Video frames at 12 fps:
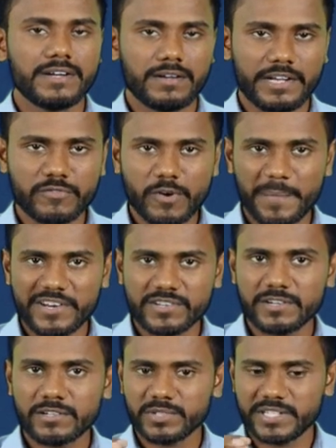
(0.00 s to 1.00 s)

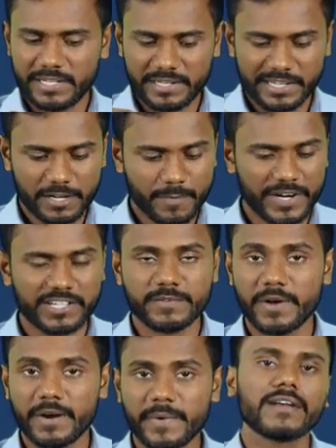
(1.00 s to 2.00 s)
information to the income tax
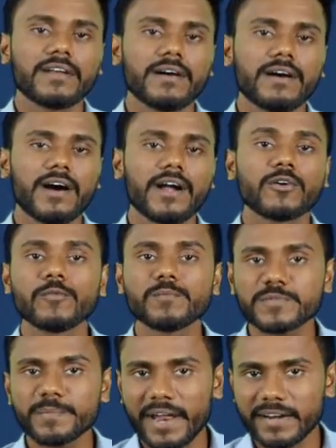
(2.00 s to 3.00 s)
department on
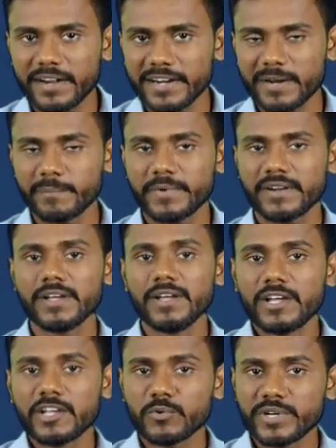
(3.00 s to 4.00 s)
whom's PAN card number
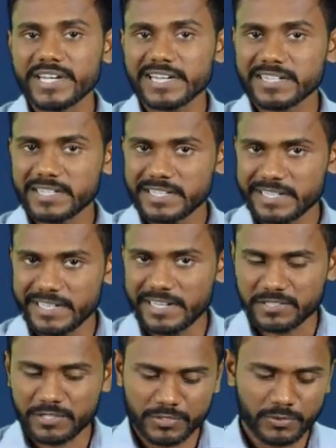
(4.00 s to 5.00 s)
you deducted
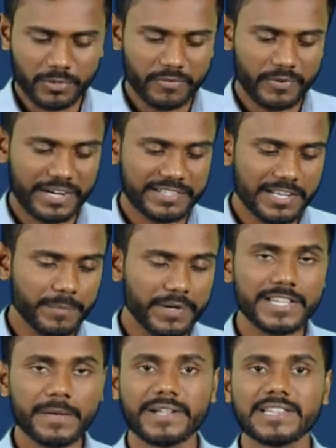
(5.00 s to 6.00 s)
TDS. So for example,
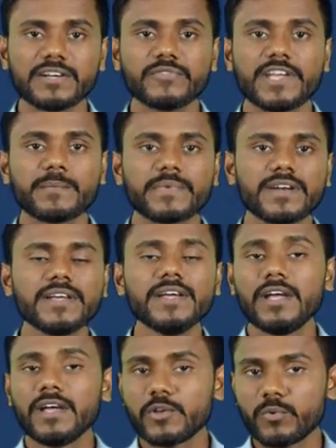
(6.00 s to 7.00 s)
in the month of April
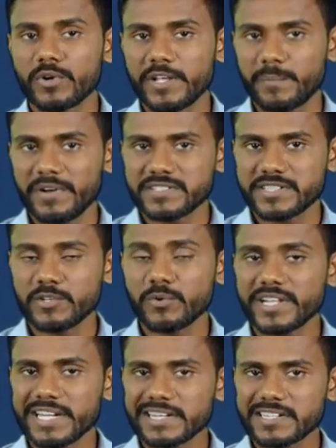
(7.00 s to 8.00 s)
you
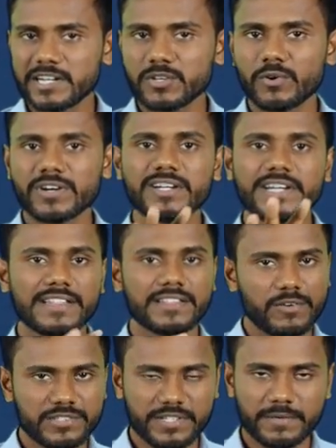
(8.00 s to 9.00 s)
deducted total
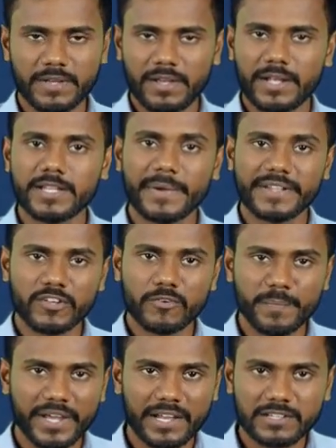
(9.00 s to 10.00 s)
10,000. In the month
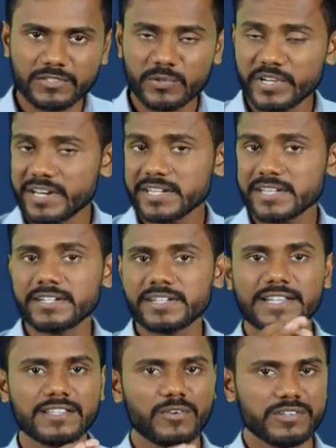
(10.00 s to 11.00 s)
of May also you deducted
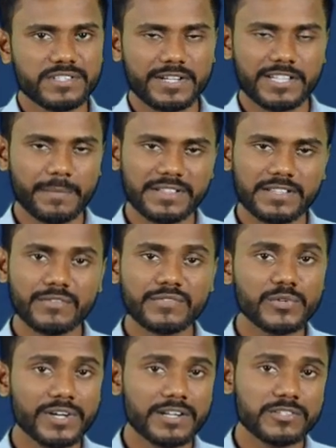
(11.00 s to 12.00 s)
10,000. In the month of
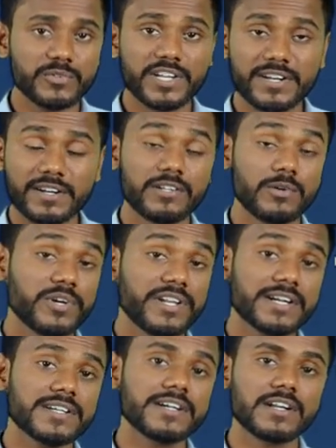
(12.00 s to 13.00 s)
June also you
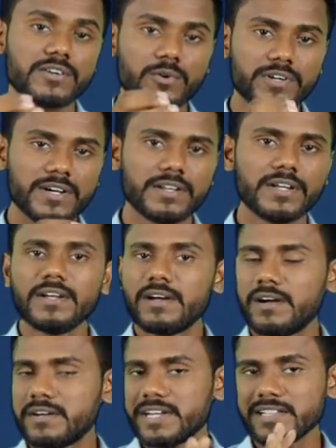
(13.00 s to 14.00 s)
deducted a total
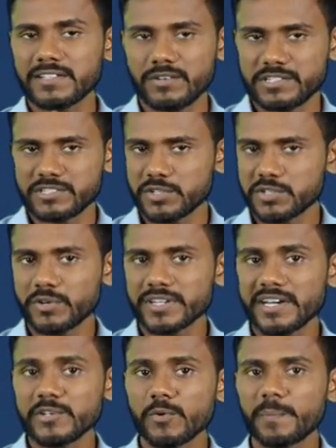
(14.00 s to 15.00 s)
10,000. So
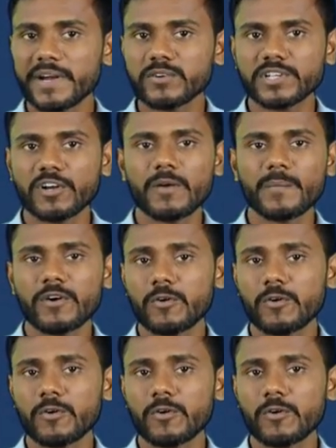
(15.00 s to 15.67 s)
total you pay to the government